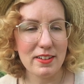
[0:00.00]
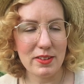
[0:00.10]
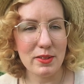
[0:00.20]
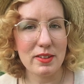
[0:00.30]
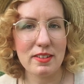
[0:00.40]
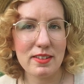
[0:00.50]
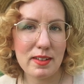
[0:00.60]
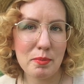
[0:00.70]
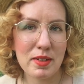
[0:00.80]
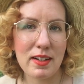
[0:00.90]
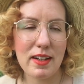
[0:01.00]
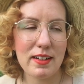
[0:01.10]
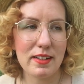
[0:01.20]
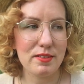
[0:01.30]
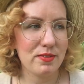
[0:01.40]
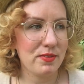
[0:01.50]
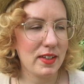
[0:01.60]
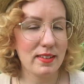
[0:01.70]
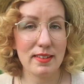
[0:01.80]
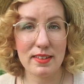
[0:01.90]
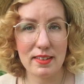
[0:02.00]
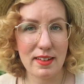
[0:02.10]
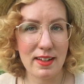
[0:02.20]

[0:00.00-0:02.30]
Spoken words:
So you can just slip it on and it fits,